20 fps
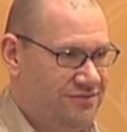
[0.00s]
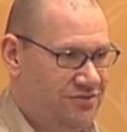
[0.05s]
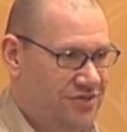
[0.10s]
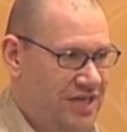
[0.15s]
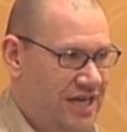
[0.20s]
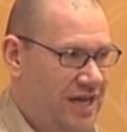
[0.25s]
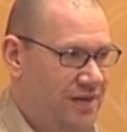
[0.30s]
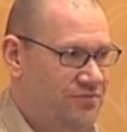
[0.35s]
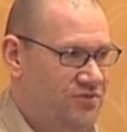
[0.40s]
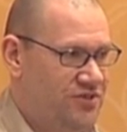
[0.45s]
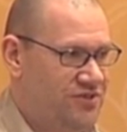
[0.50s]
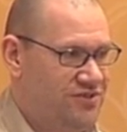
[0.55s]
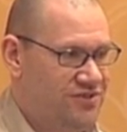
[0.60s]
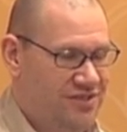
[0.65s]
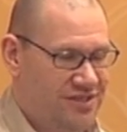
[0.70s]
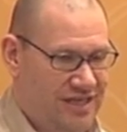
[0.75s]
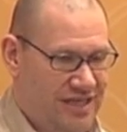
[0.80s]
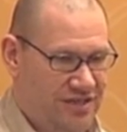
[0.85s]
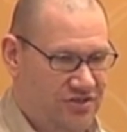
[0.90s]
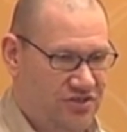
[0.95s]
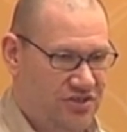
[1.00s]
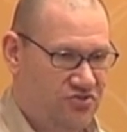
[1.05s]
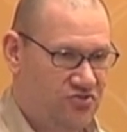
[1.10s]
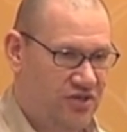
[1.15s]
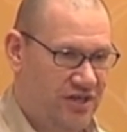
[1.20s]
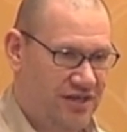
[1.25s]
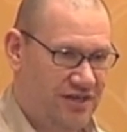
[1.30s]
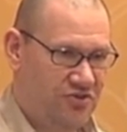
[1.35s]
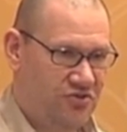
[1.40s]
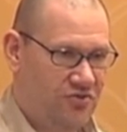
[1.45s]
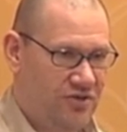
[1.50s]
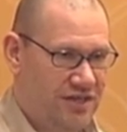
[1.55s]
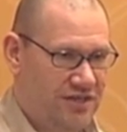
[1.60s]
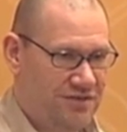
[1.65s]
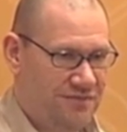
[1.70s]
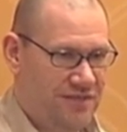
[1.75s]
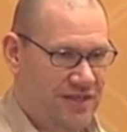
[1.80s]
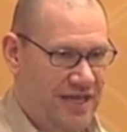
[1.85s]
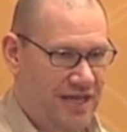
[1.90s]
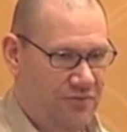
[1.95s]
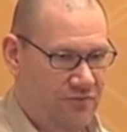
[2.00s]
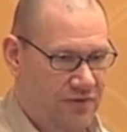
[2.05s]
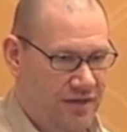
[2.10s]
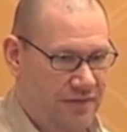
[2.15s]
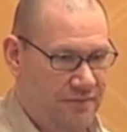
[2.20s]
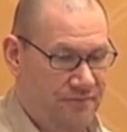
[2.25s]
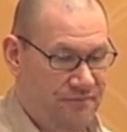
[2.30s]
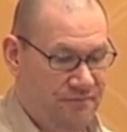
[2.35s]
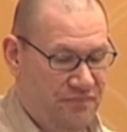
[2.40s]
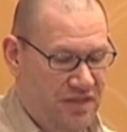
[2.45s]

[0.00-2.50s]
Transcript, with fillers: captions and actually try to correct them that way.